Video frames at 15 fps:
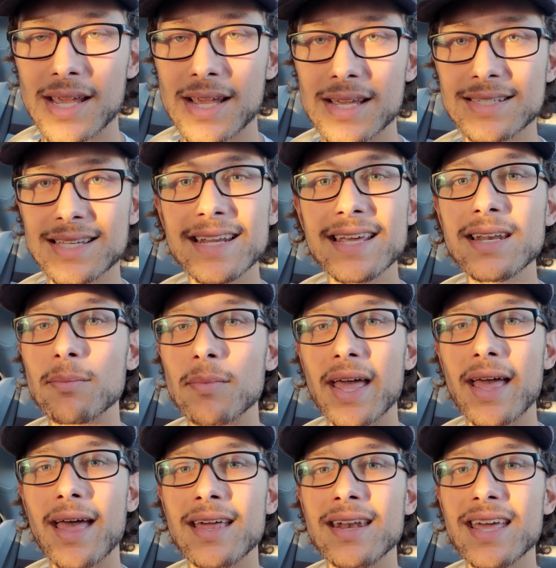Is it an
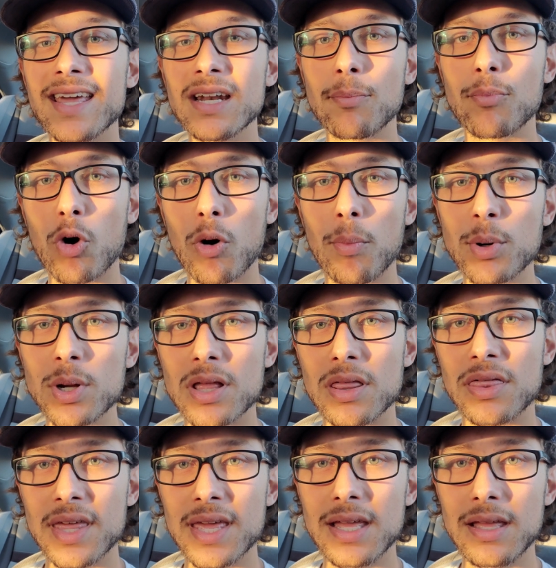inappropriate
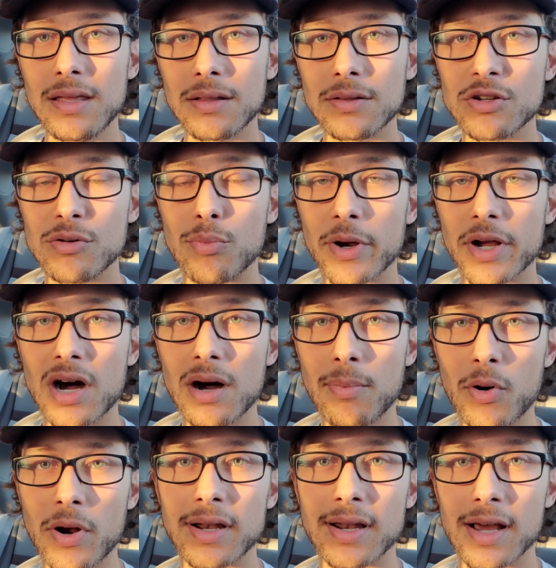thing to bring up
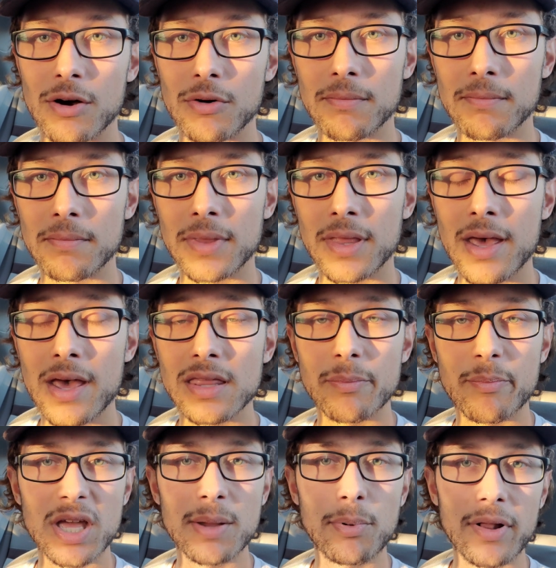right now? The
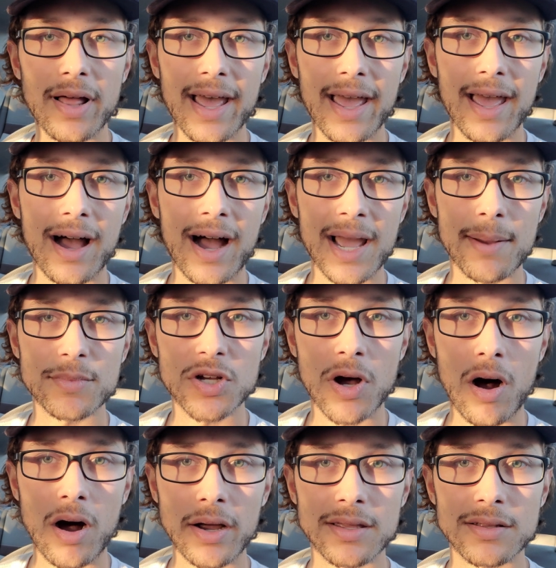people I am
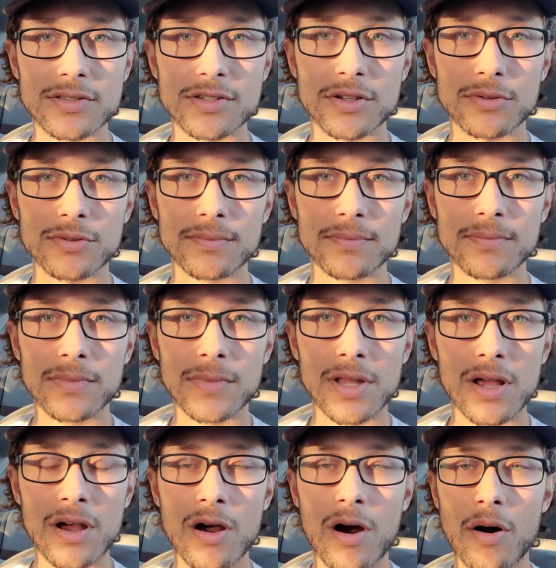talking to,
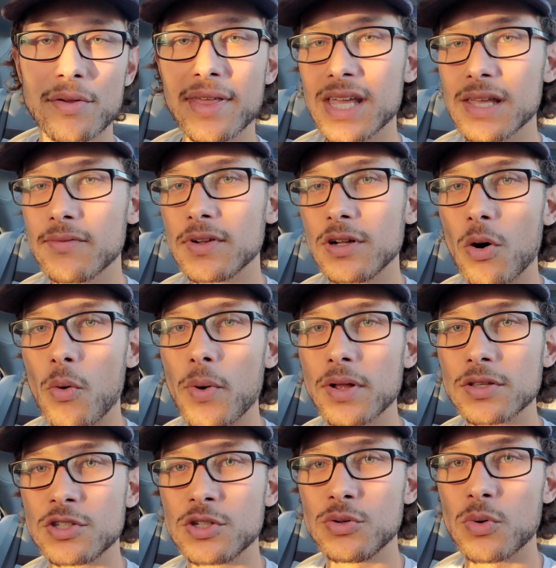are they even going
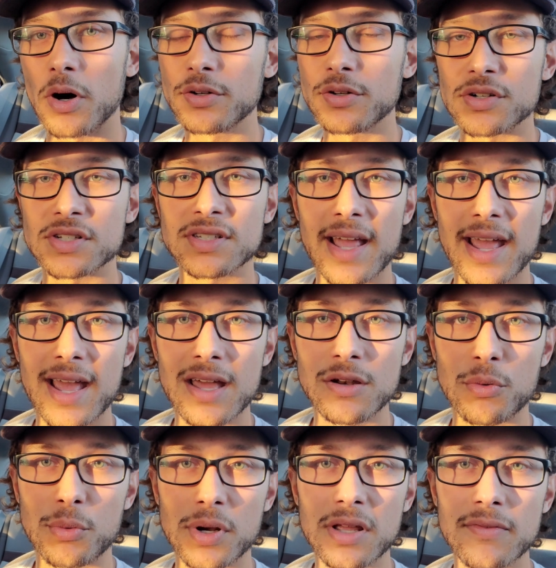to
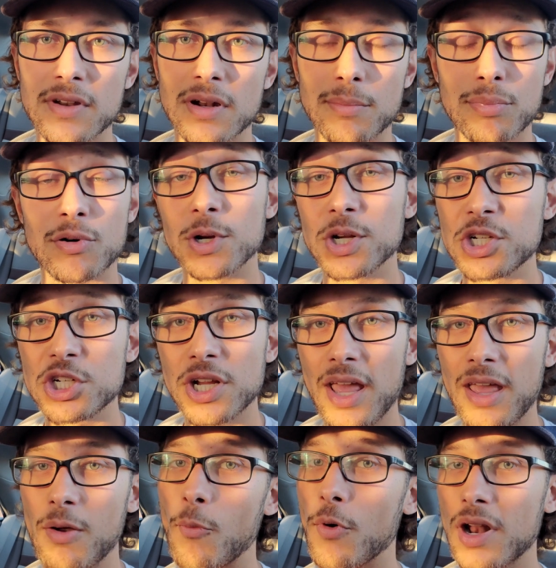understand or even
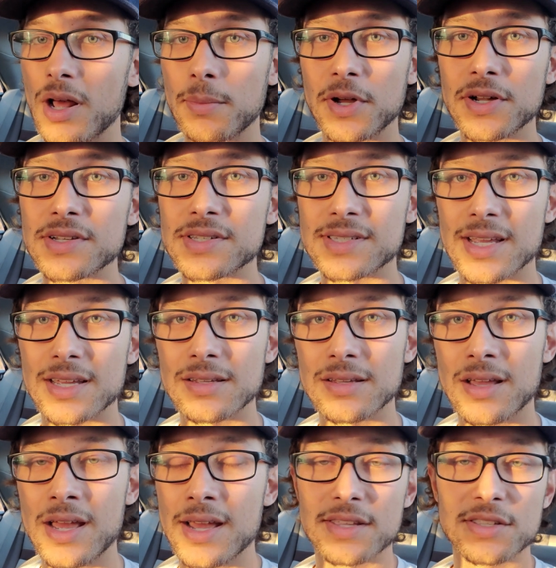appreciate what I'm going to say?
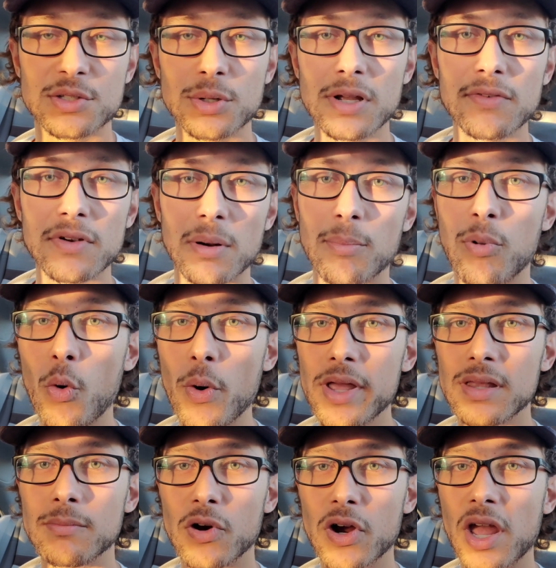Is there even a point
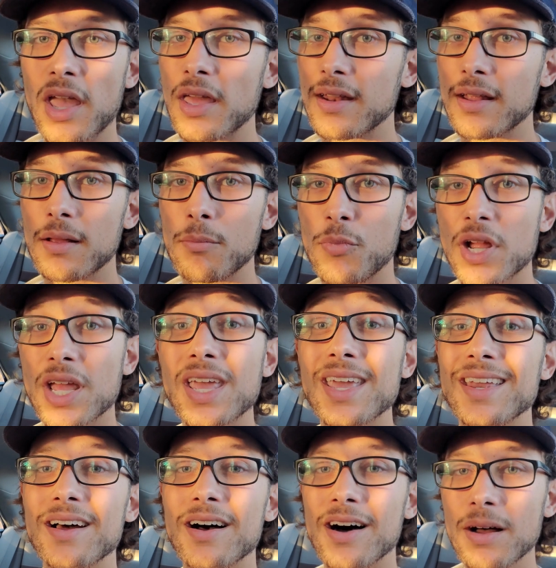in bringing
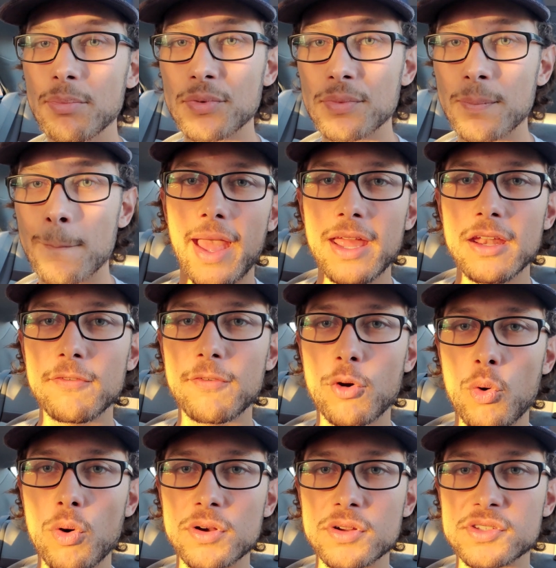it up? And of
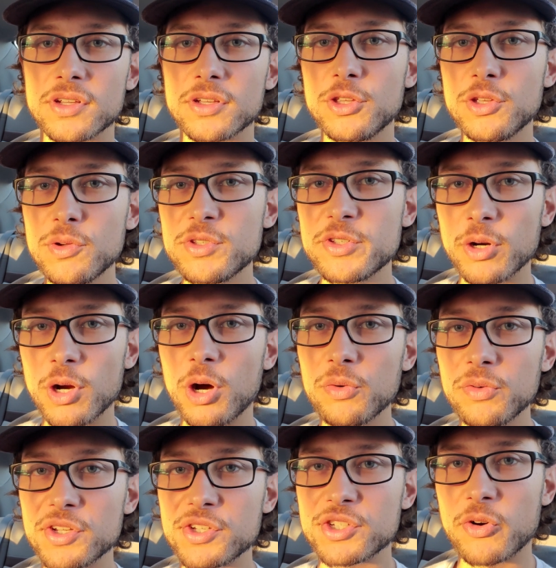course, use your
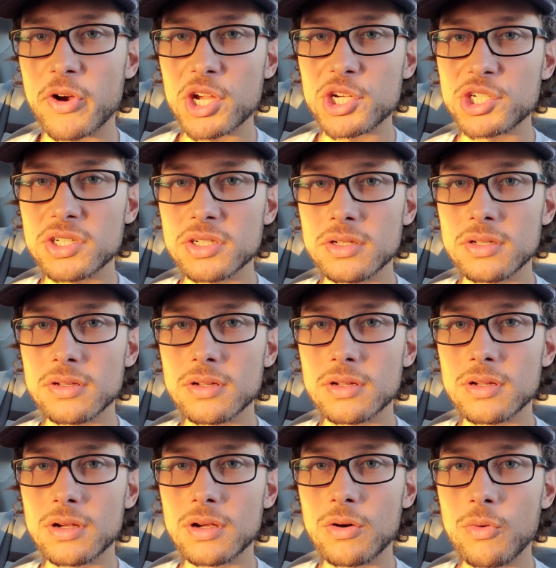own discretion
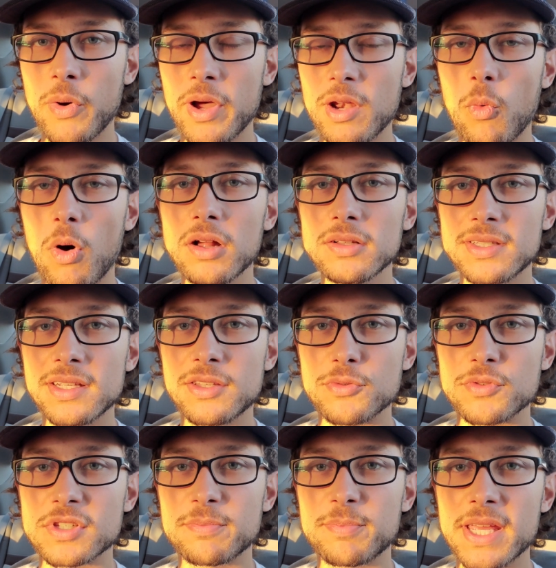when wanting
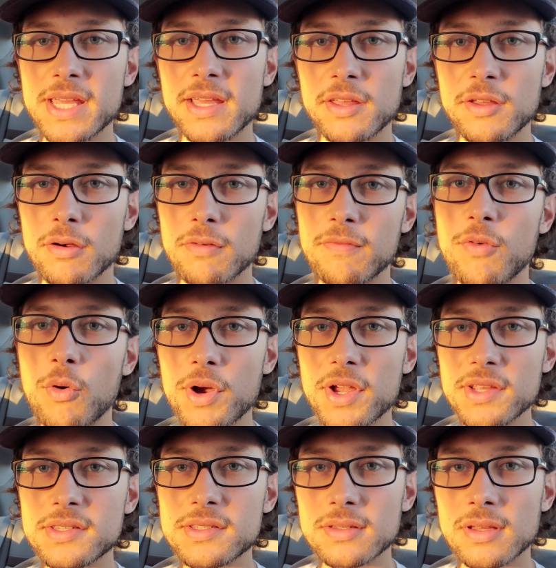to speak your
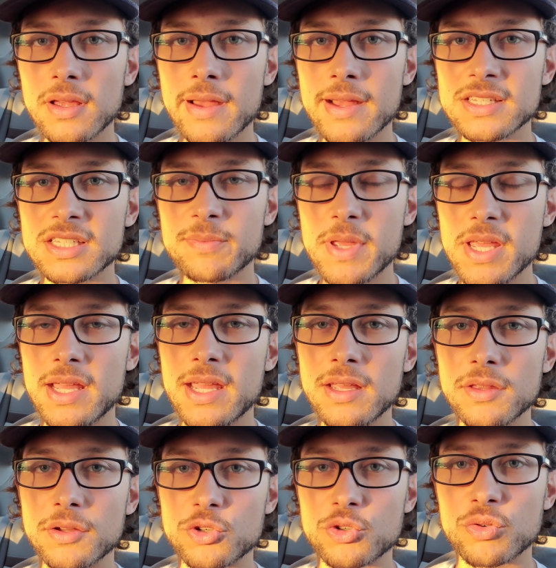voice,
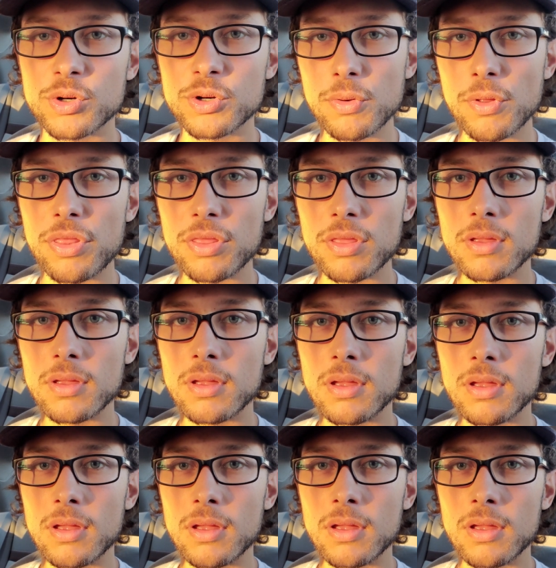speaking the truth,
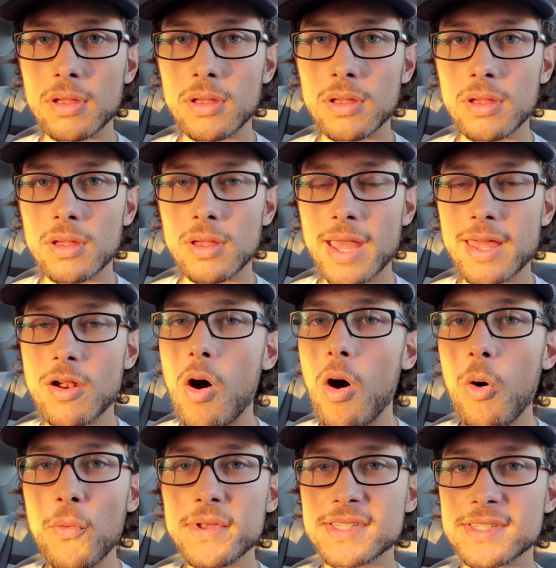and
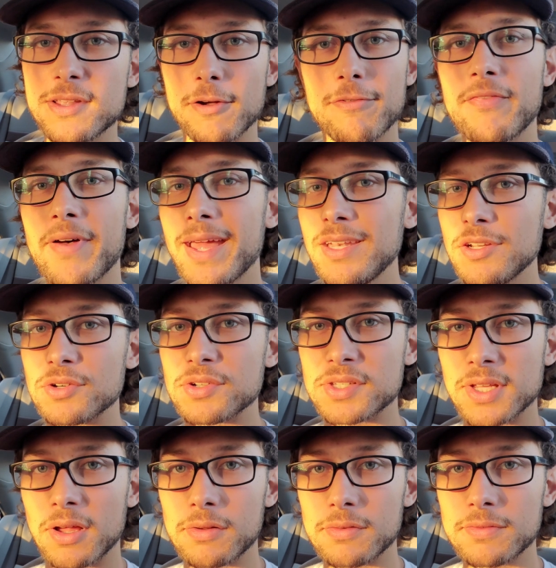always defend
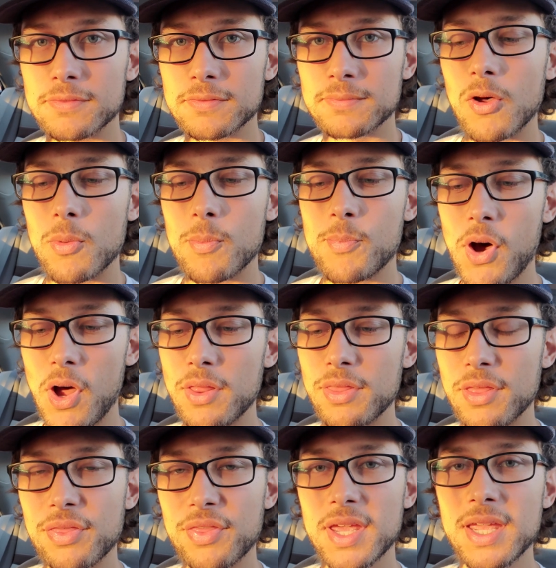yourself. But
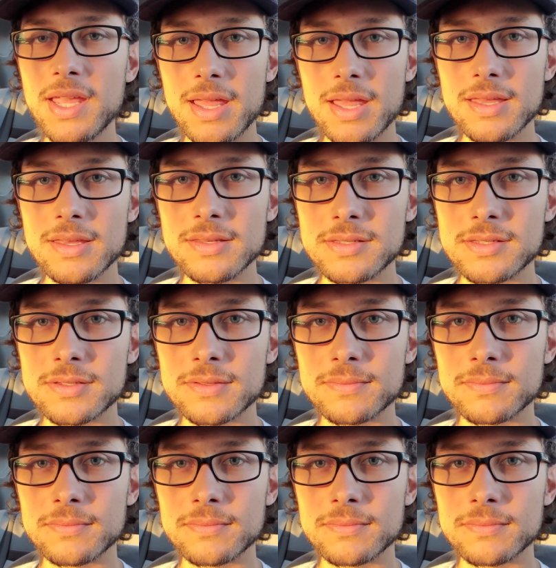the thing is,